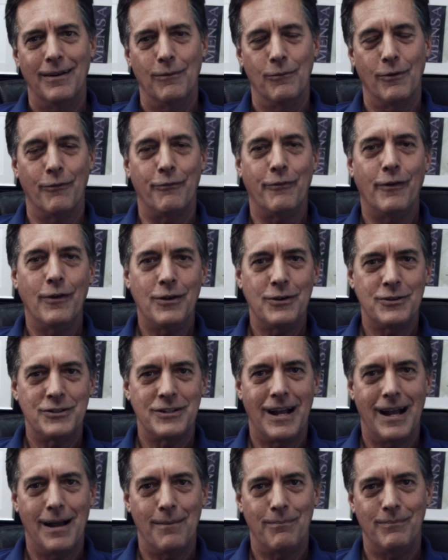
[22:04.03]
Well,
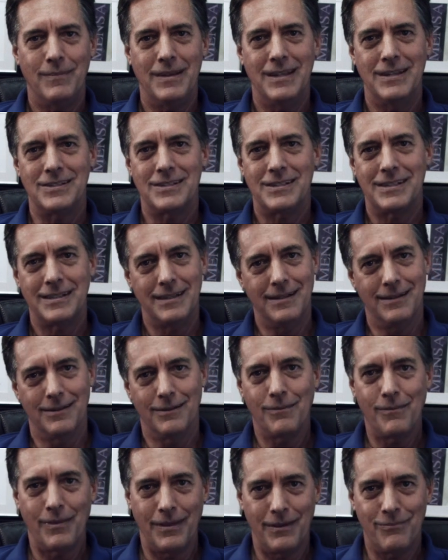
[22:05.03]
Photoshop is,
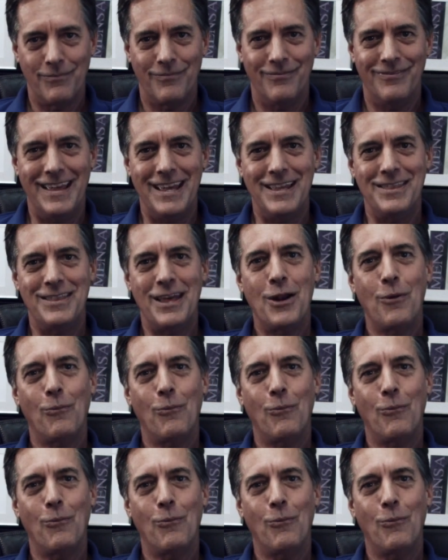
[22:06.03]
they